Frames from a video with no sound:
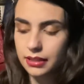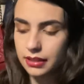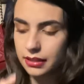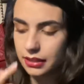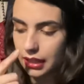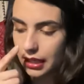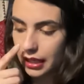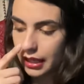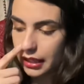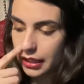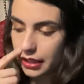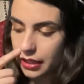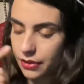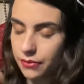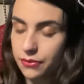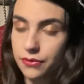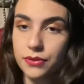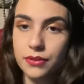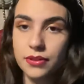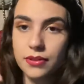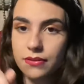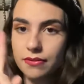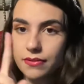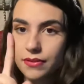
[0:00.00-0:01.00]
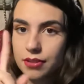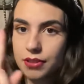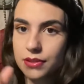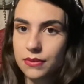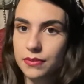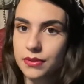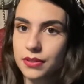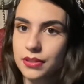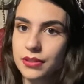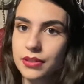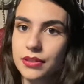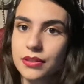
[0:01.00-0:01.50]
that I gave you, the first
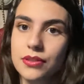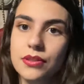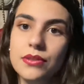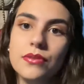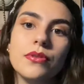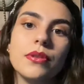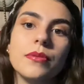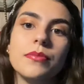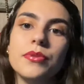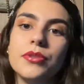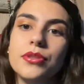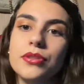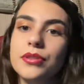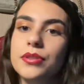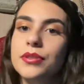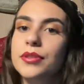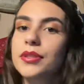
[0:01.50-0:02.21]
one in the description,